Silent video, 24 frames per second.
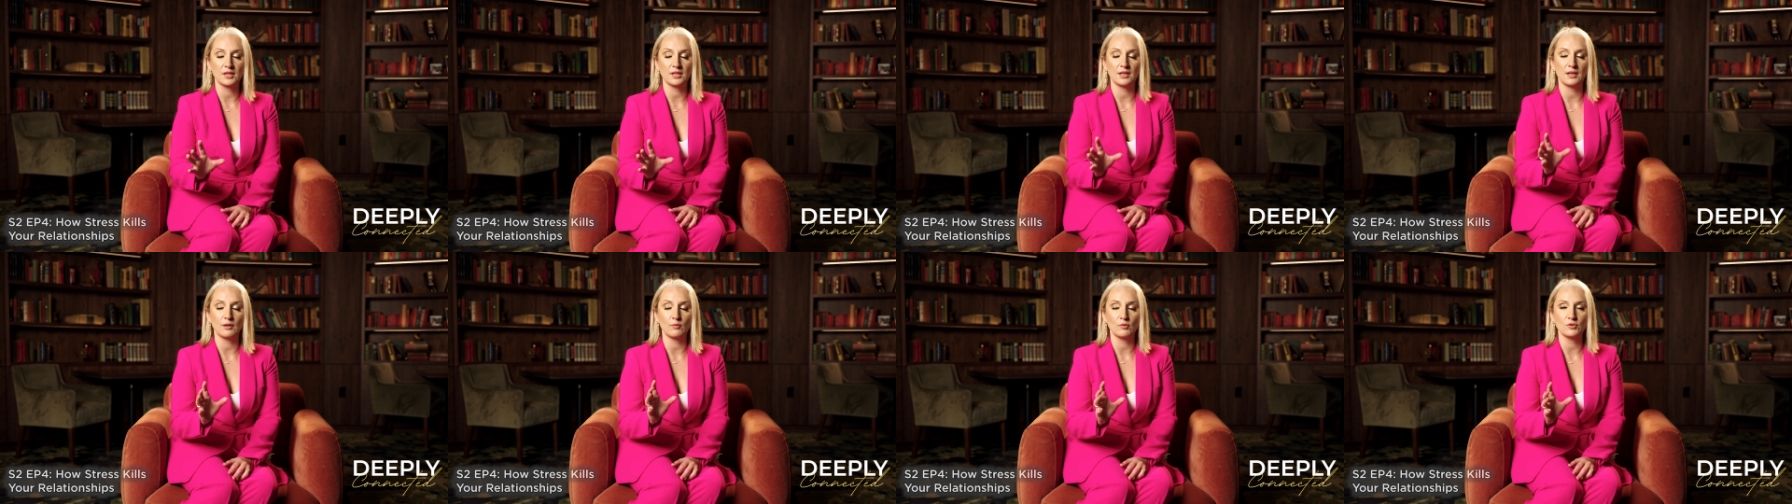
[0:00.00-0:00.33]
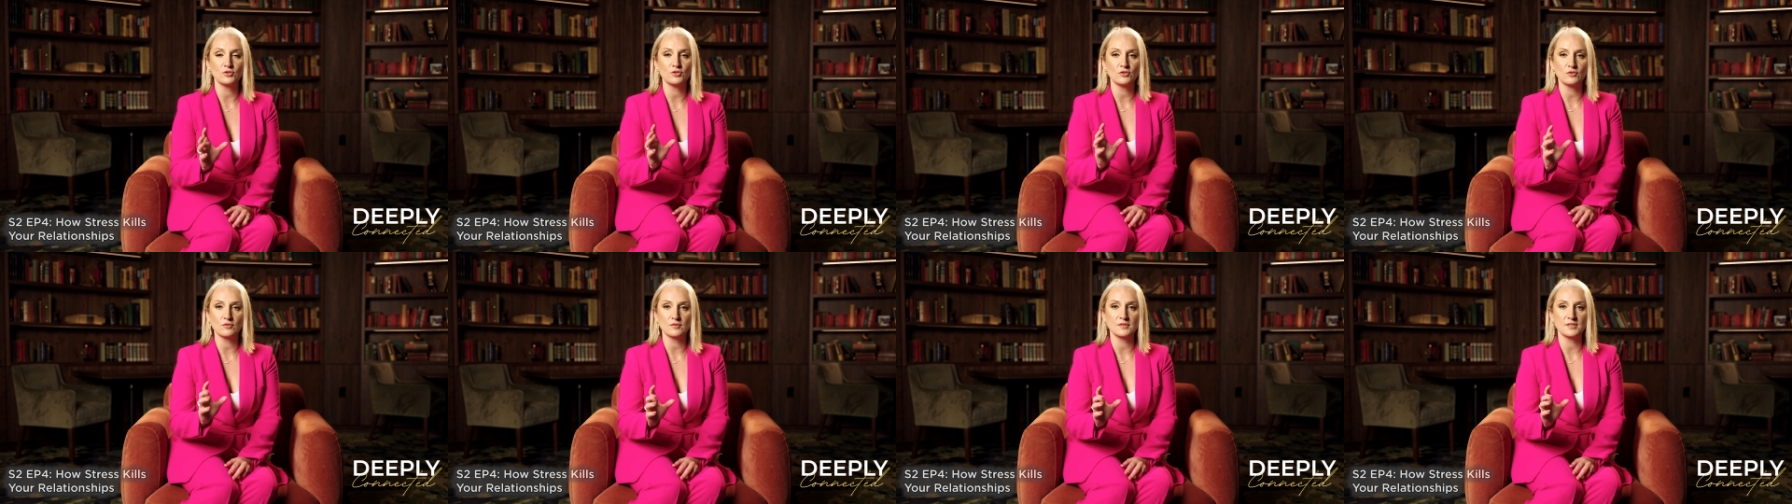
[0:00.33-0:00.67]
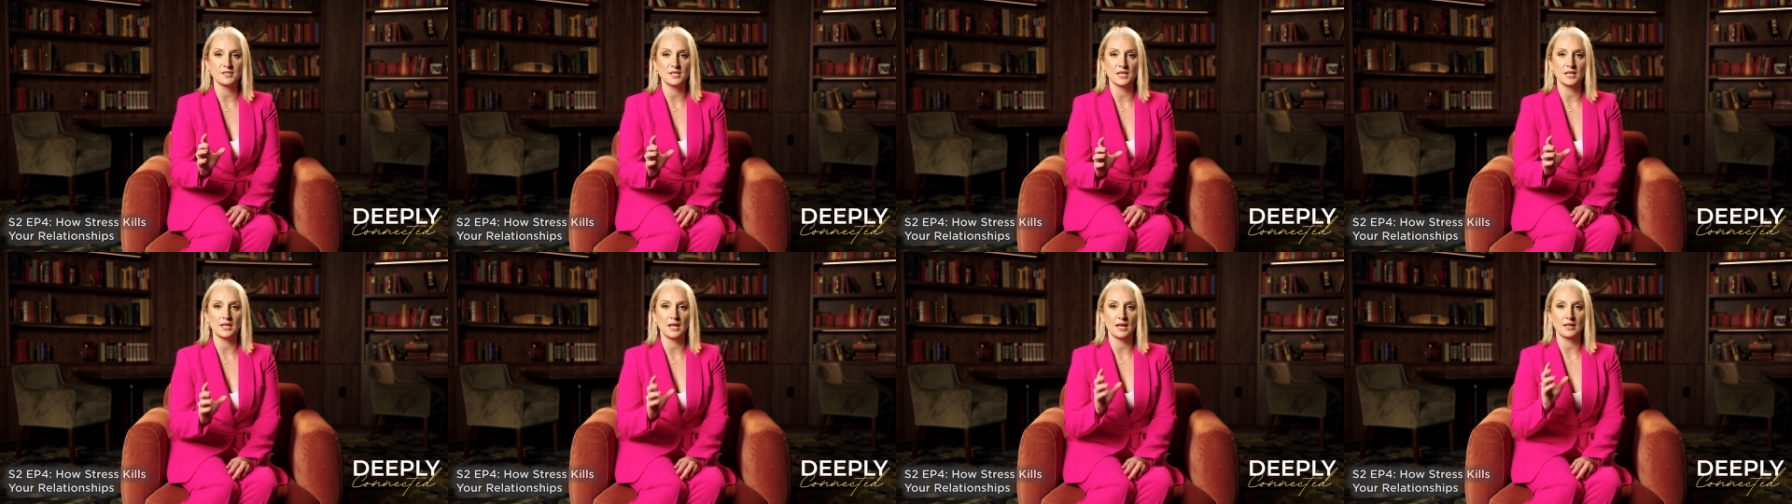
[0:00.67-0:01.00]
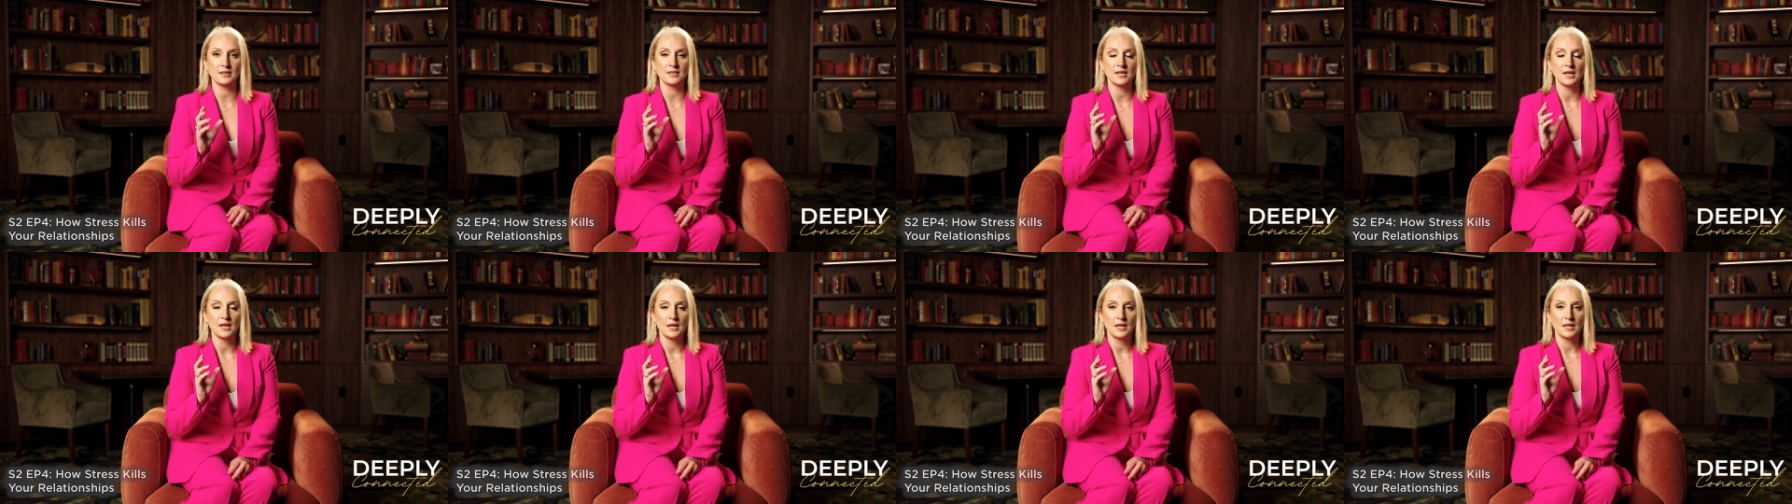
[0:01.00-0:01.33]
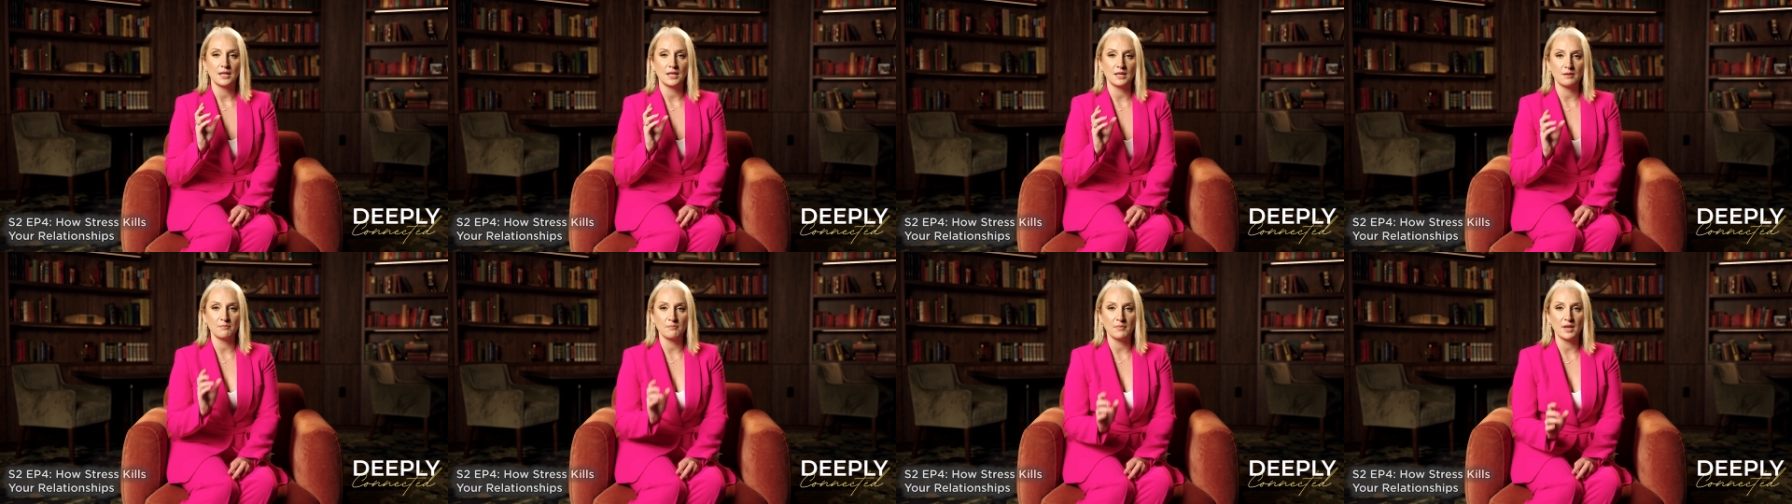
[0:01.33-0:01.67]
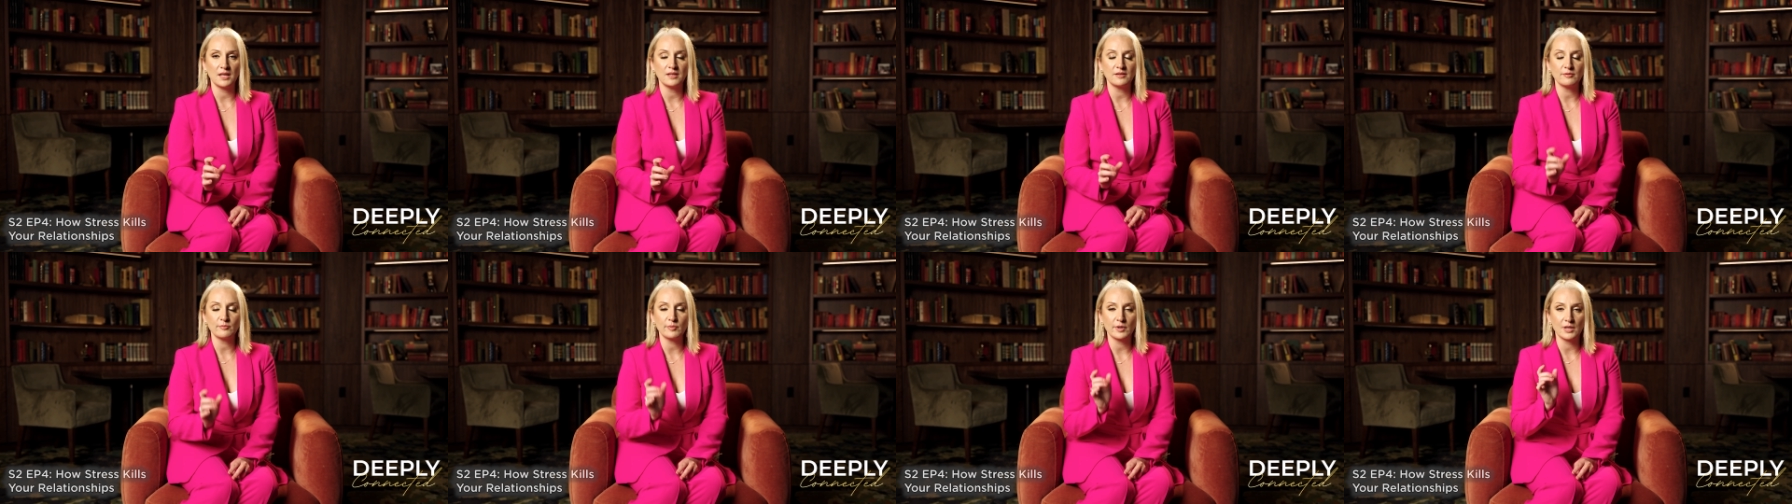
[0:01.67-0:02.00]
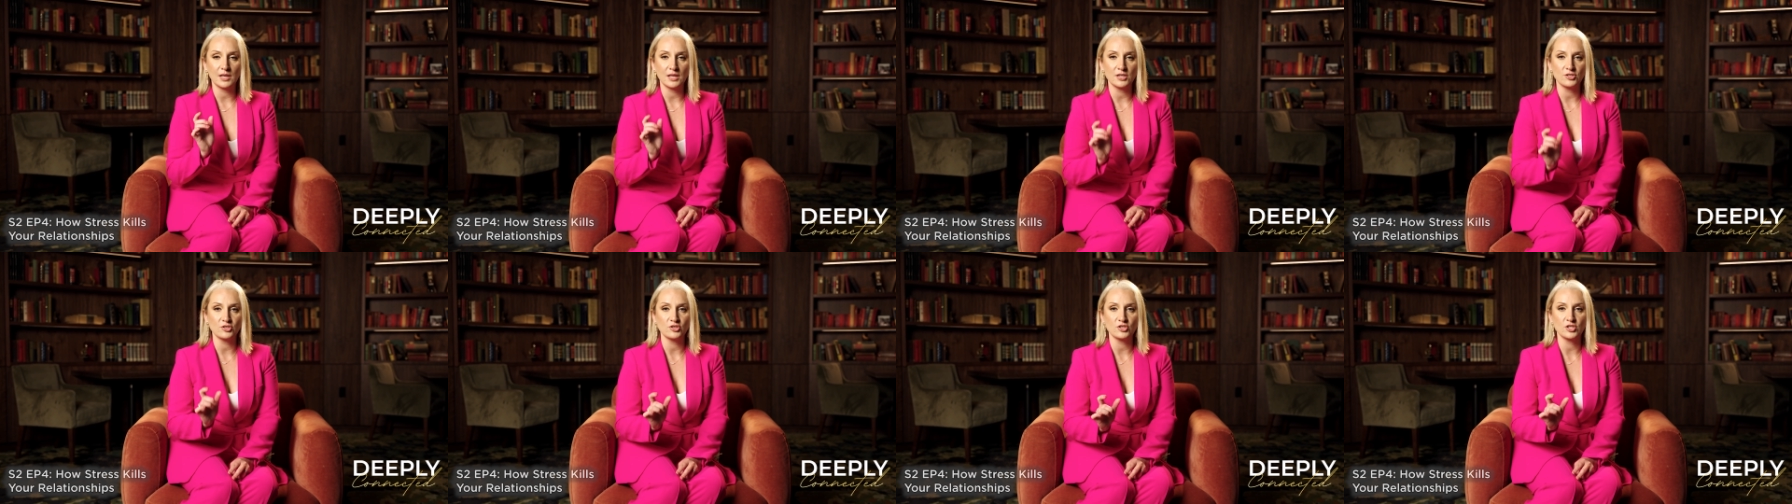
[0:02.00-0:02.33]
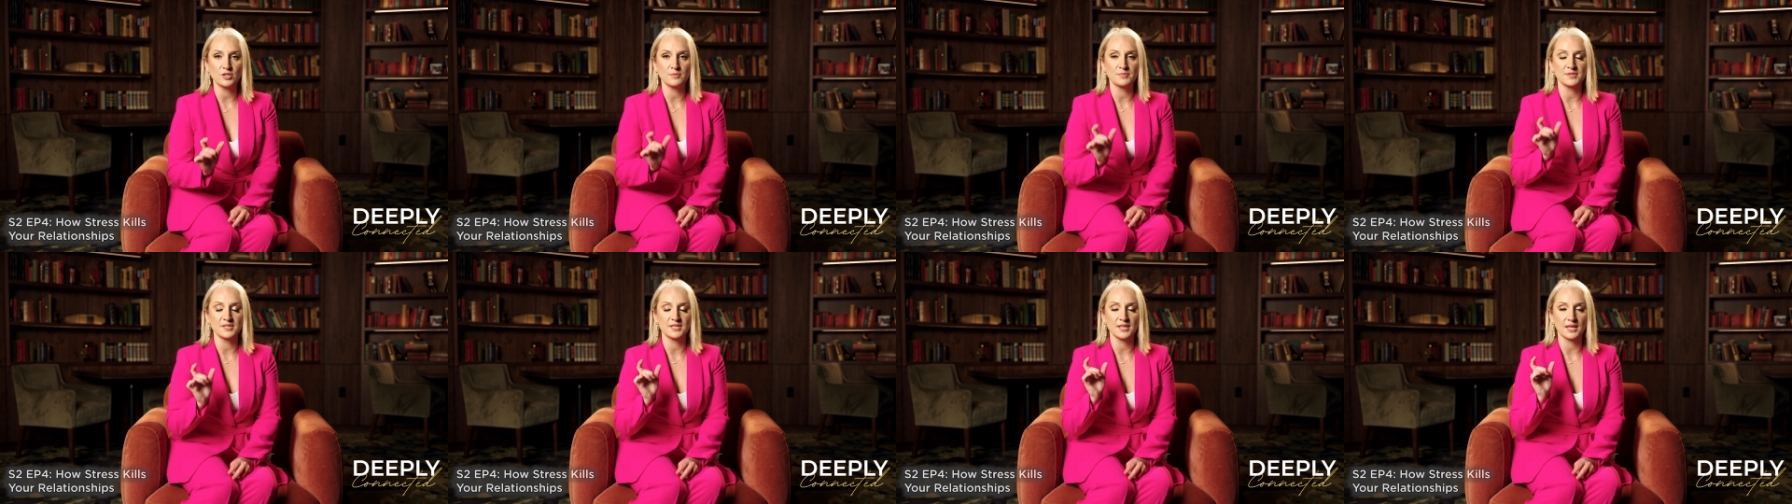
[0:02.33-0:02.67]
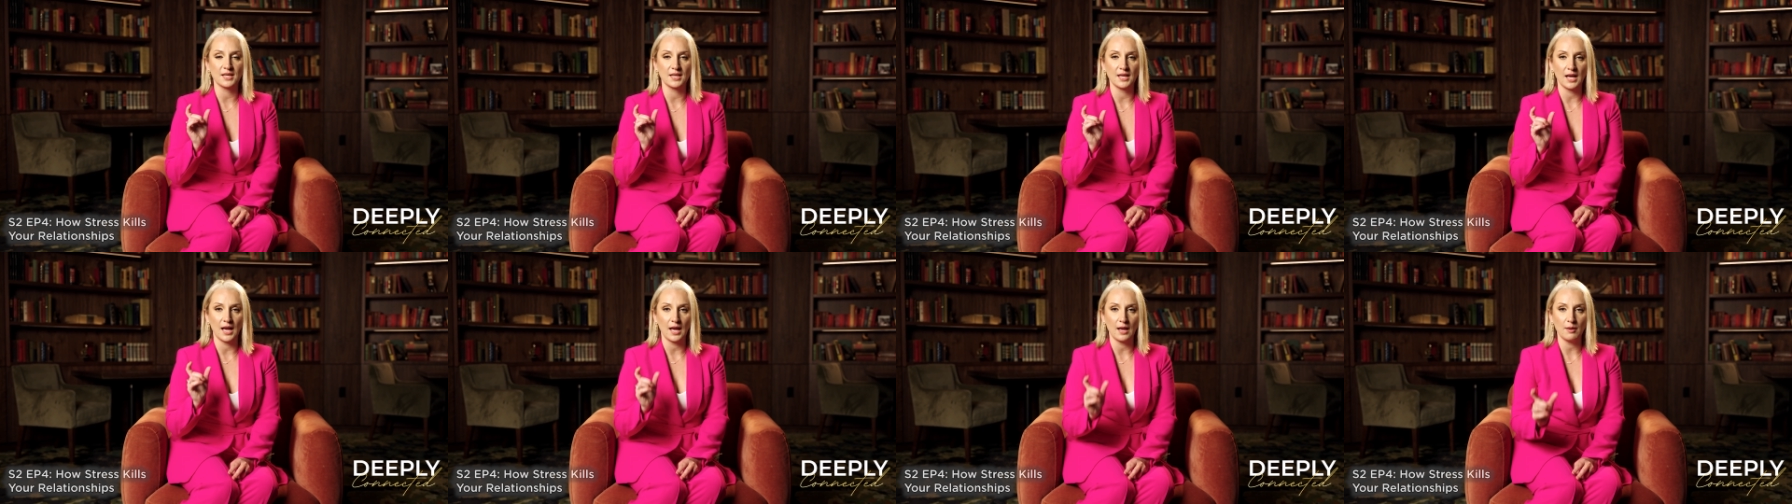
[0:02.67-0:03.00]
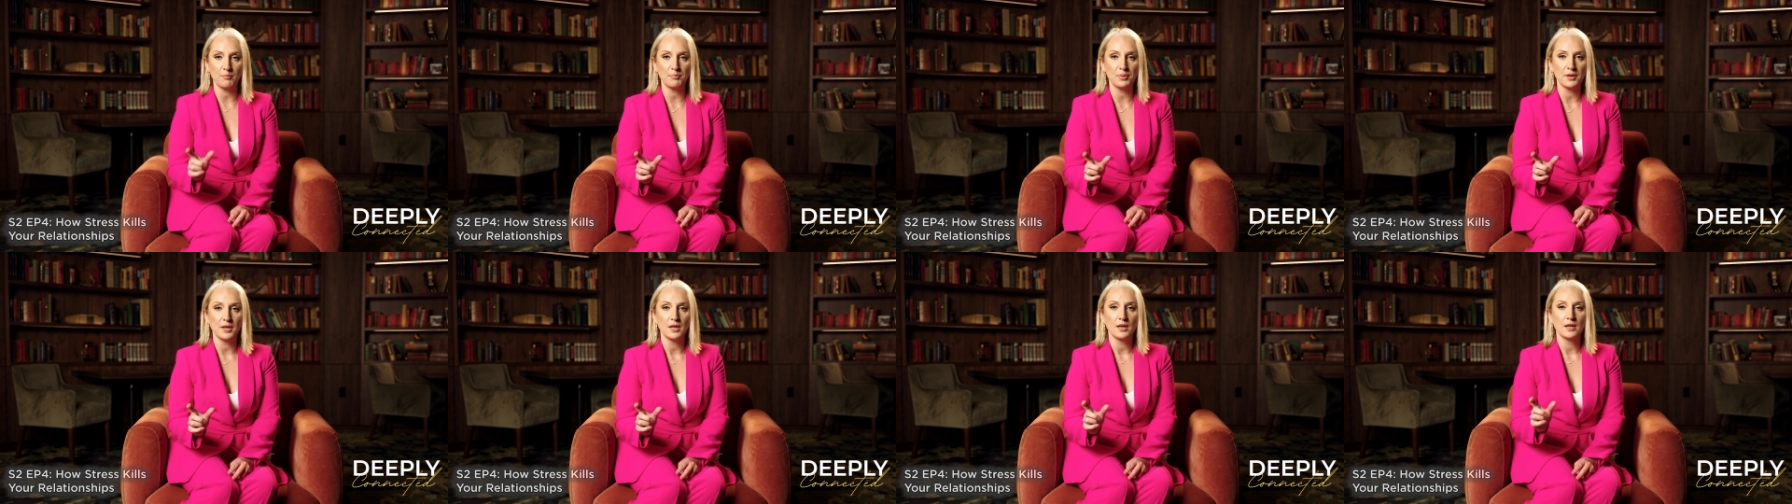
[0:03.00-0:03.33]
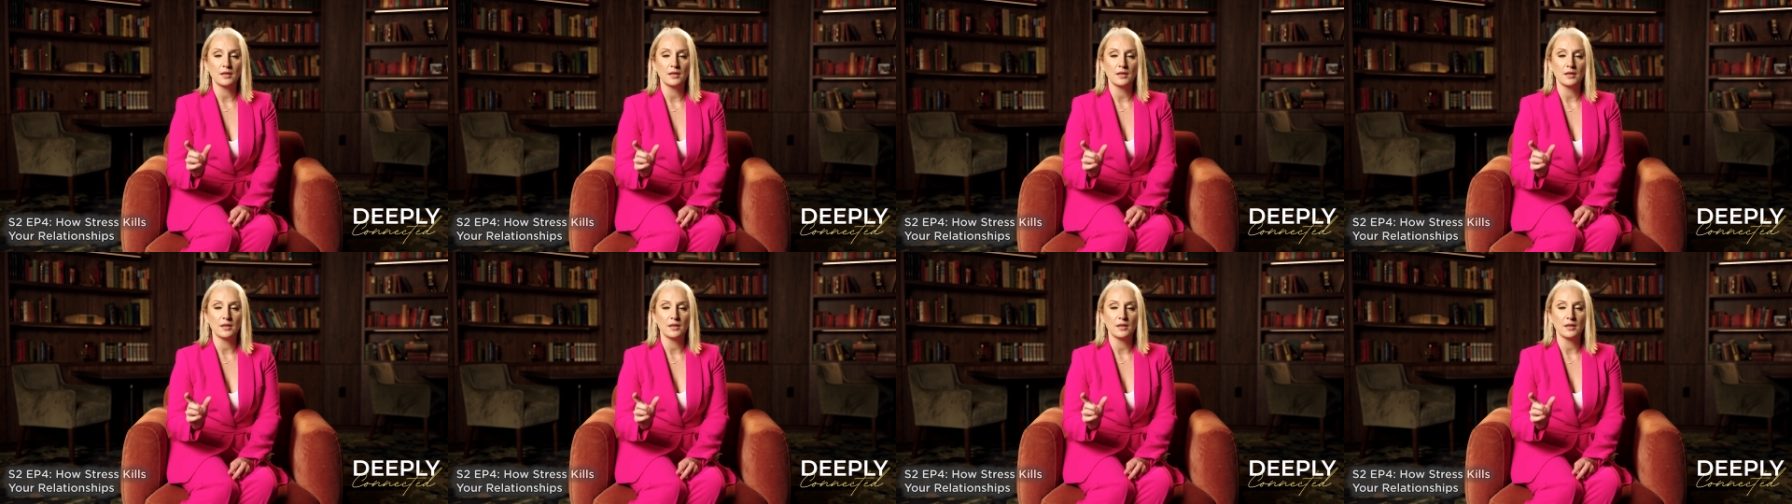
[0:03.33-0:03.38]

And I want you to see that in many relationships, the gap